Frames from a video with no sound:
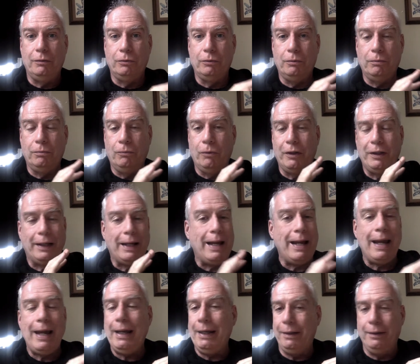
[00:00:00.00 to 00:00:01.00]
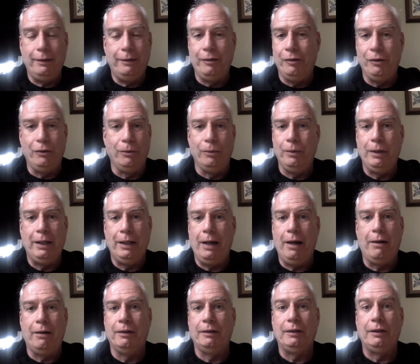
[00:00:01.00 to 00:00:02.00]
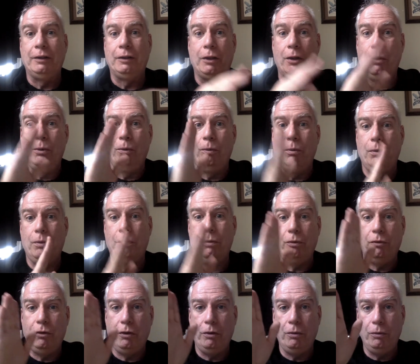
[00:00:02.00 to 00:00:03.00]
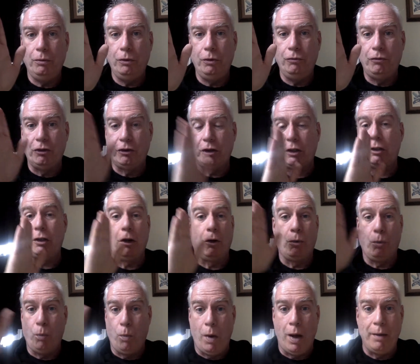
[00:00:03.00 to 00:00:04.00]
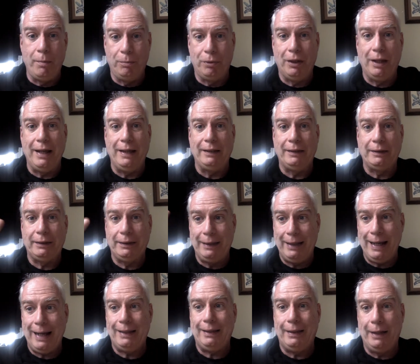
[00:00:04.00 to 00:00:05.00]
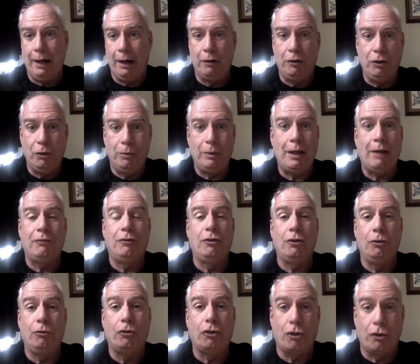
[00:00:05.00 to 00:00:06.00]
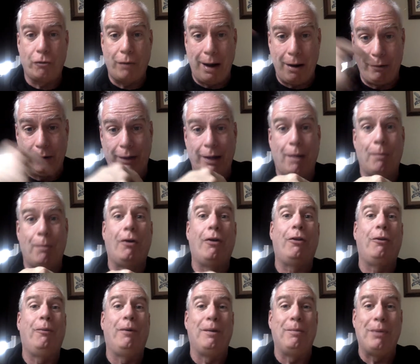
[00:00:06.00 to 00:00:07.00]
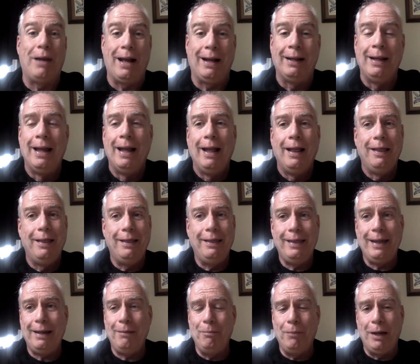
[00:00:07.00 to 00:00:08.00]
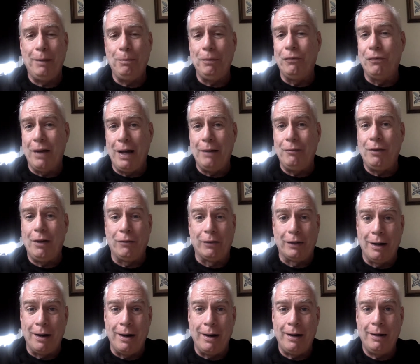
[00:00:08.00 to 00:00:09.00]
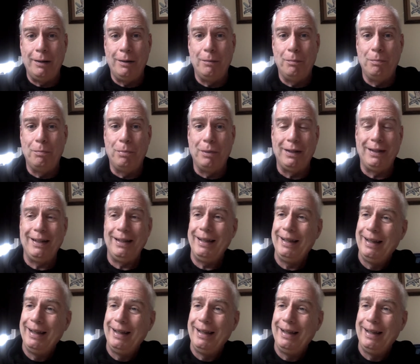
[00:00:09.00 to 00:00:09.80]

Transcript: One thing I hate to do in errands is go you've just got to go to one place, get there, do what you have to do, turn around and come all the way back. That might be fine if you have a car, but